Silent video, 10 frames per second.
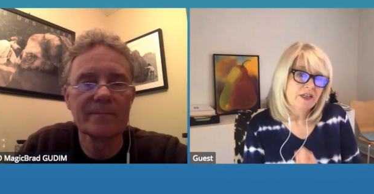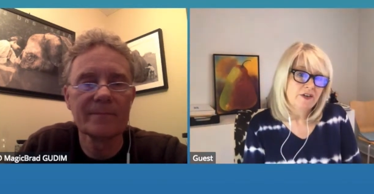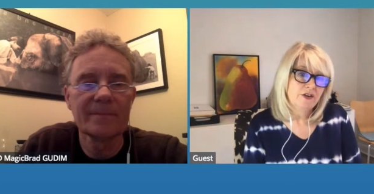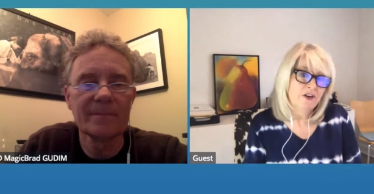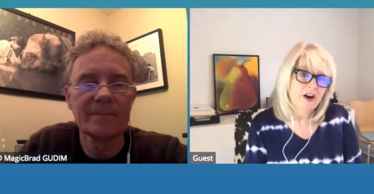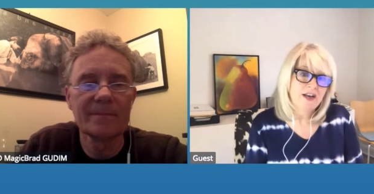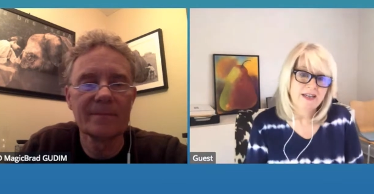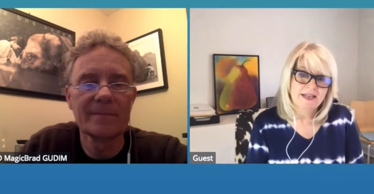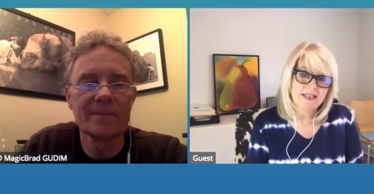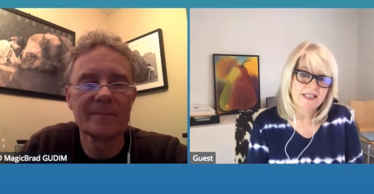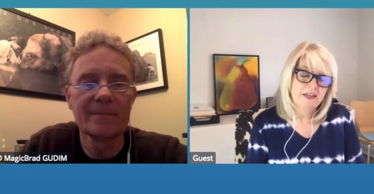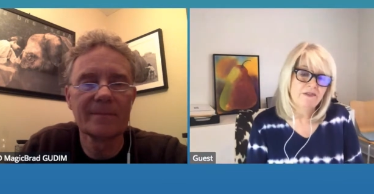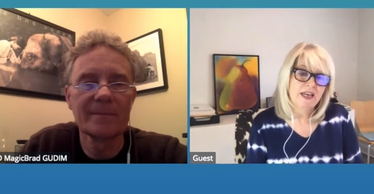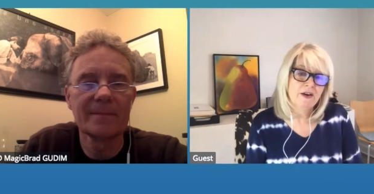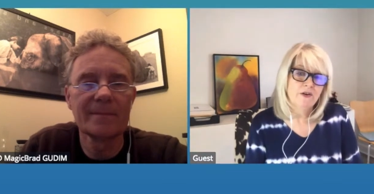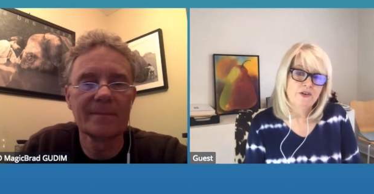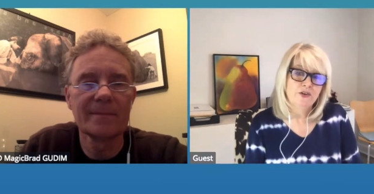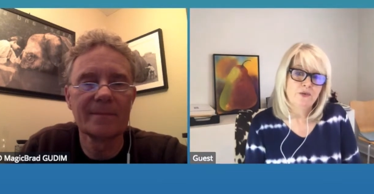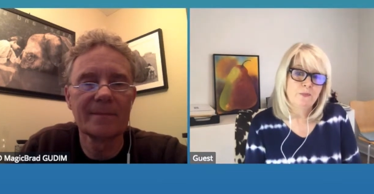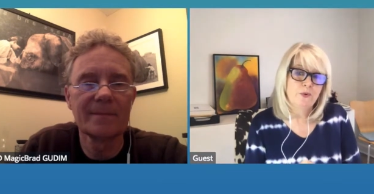Speaker 1: to your audience if they go
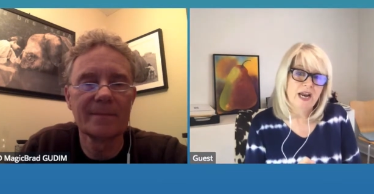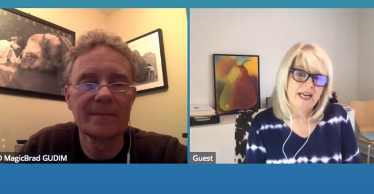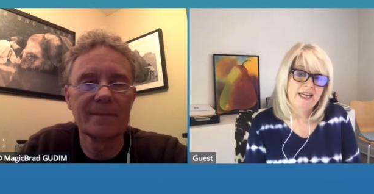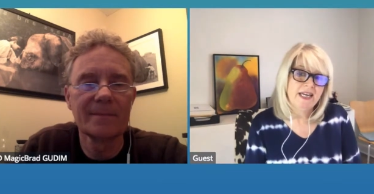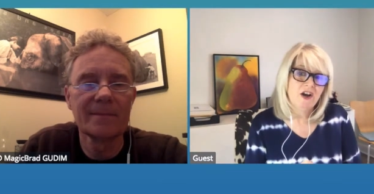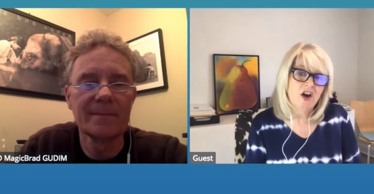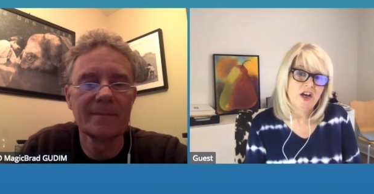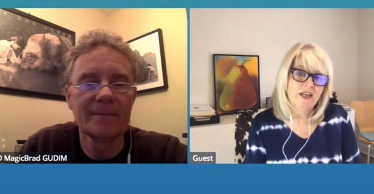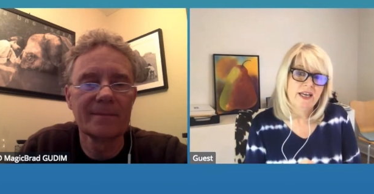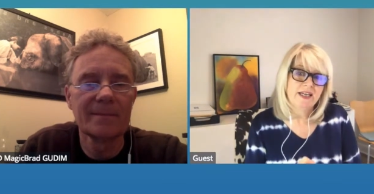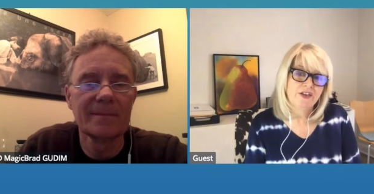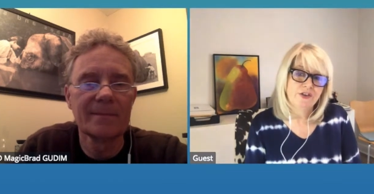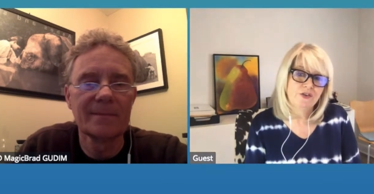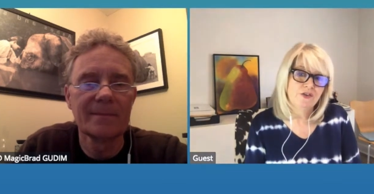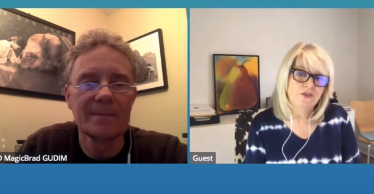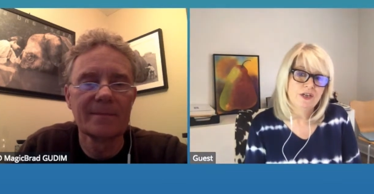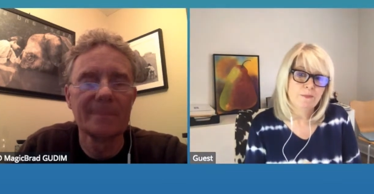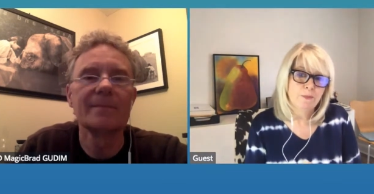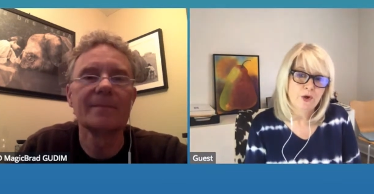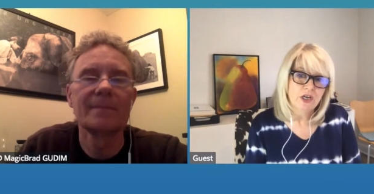to
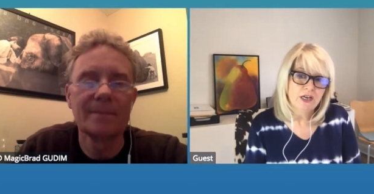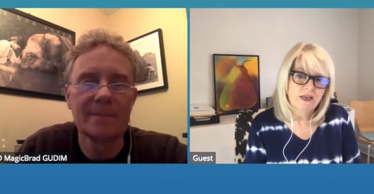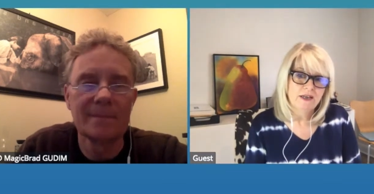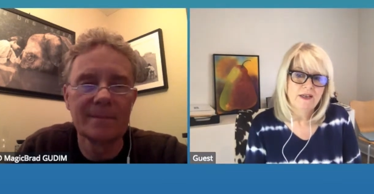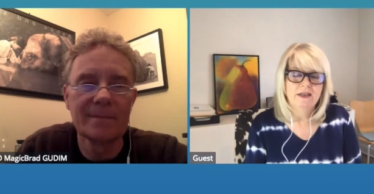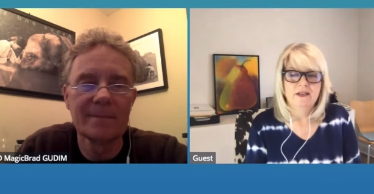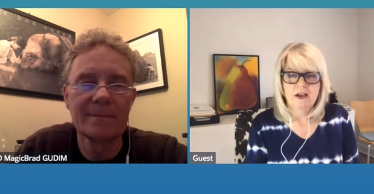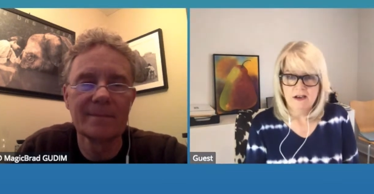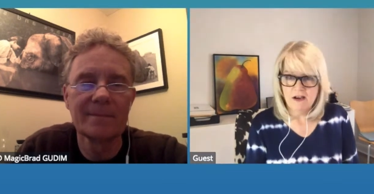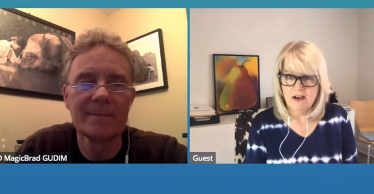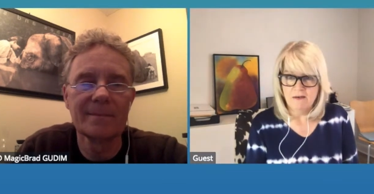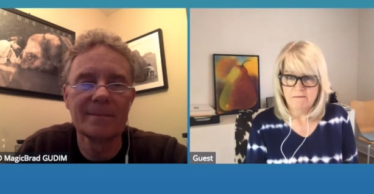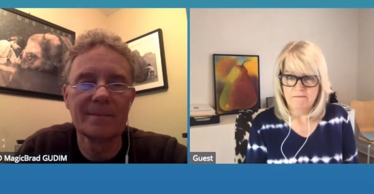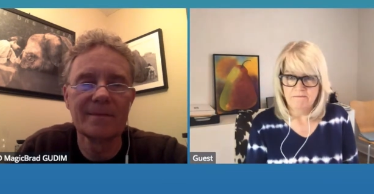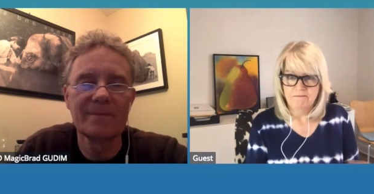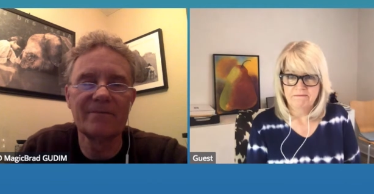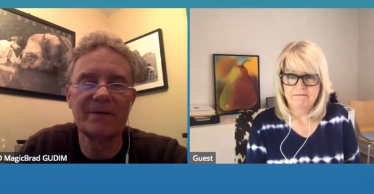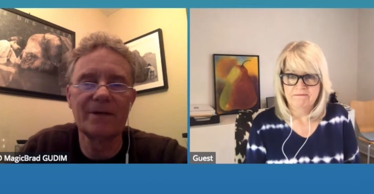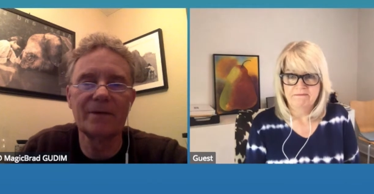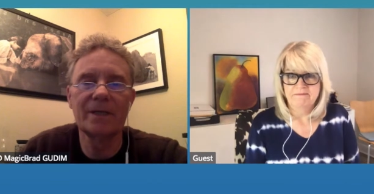brandingonashoestringbook.com.
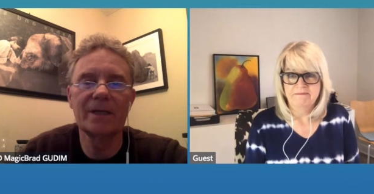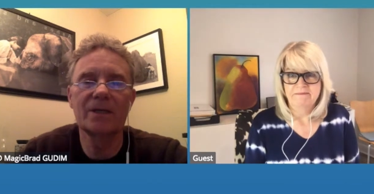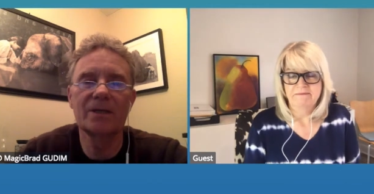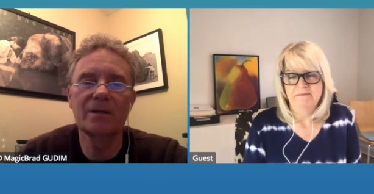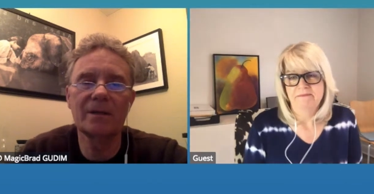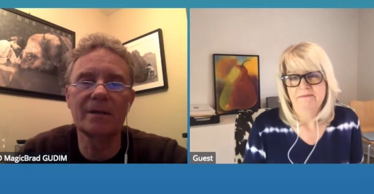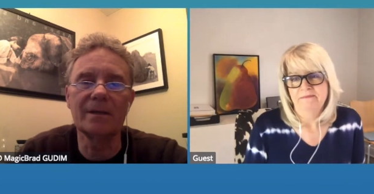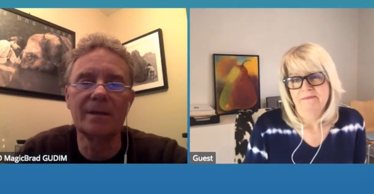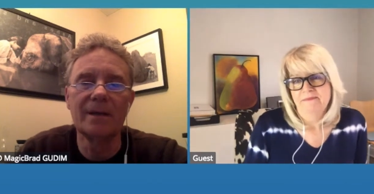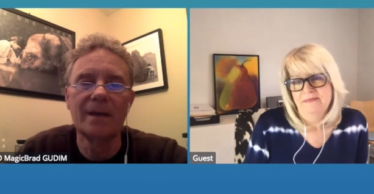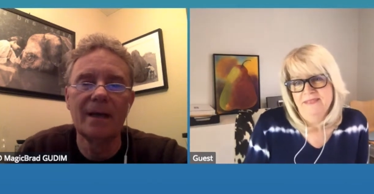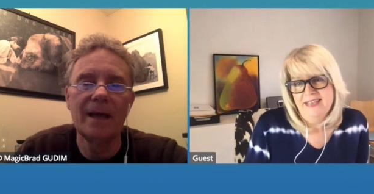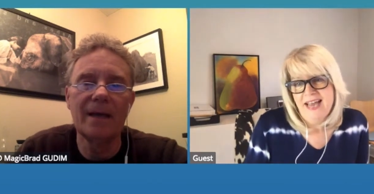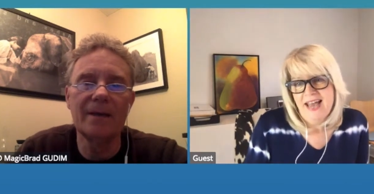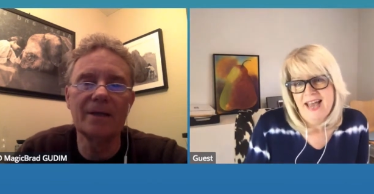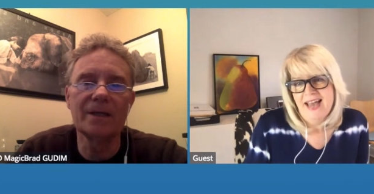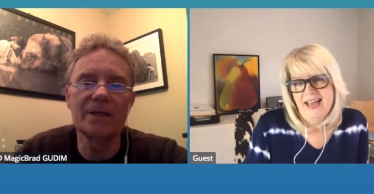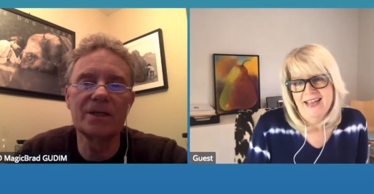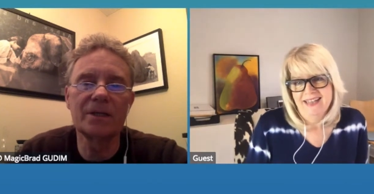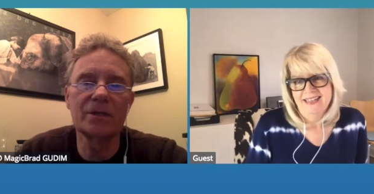
Speaker 2: Very good. And yeah. you can
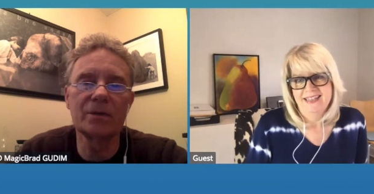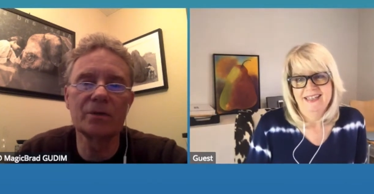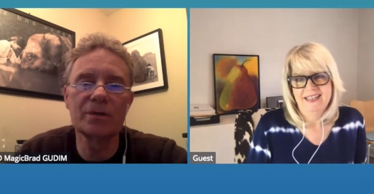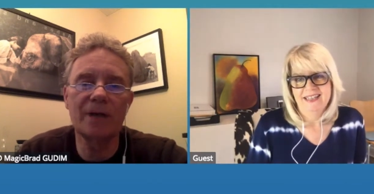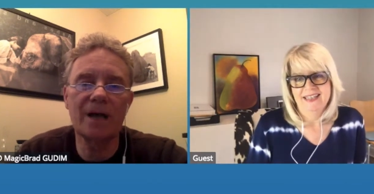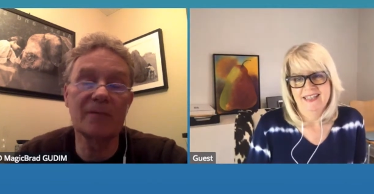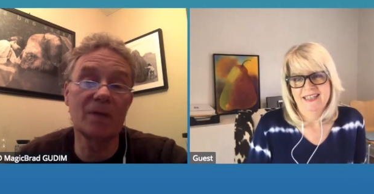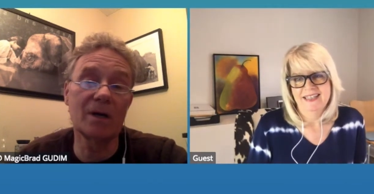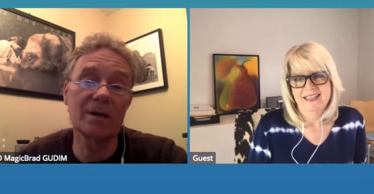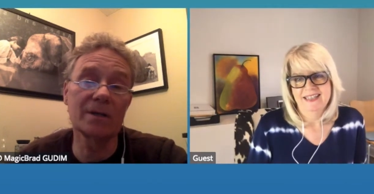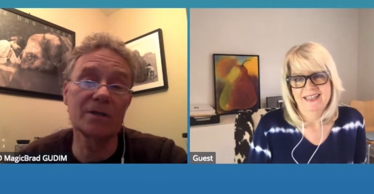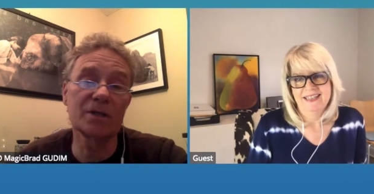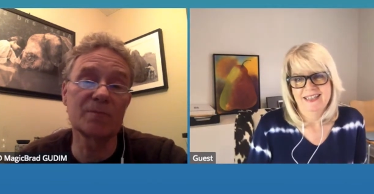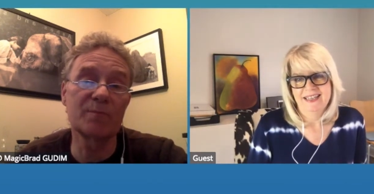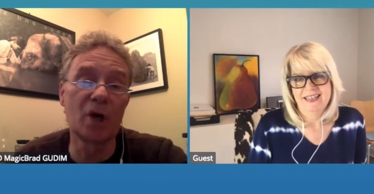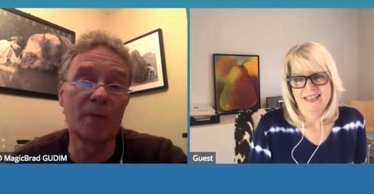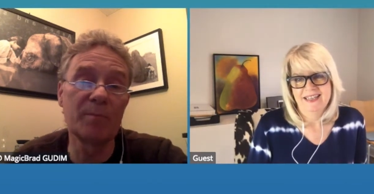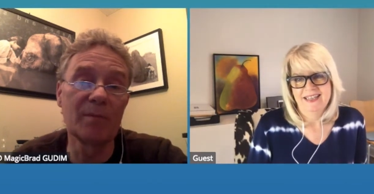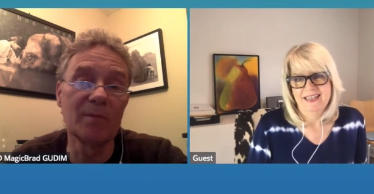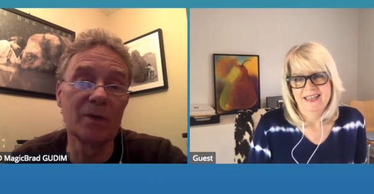tell you know what you're talking about because it's
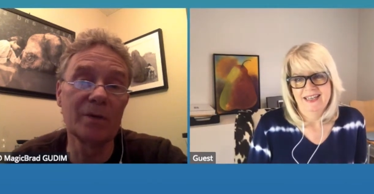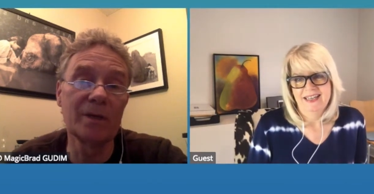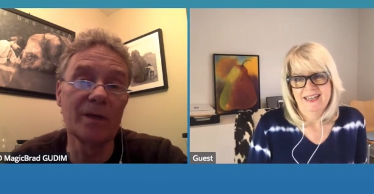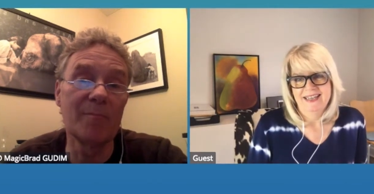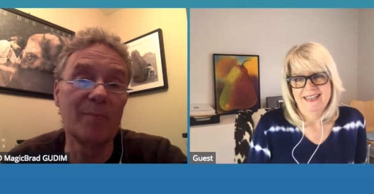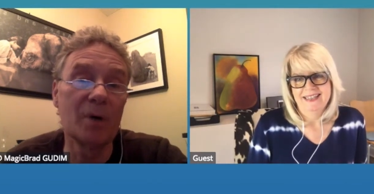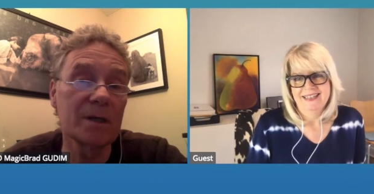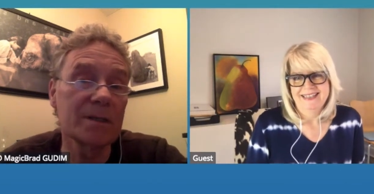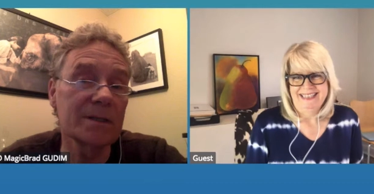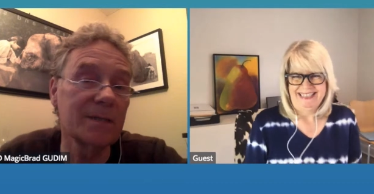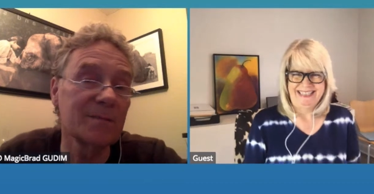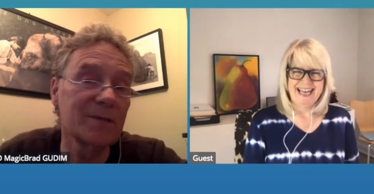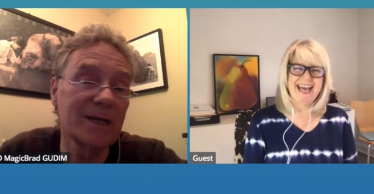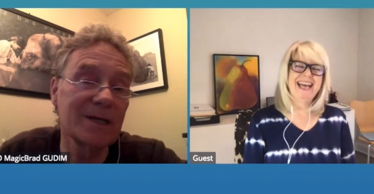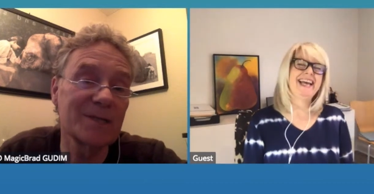purple moon and the book seems like it's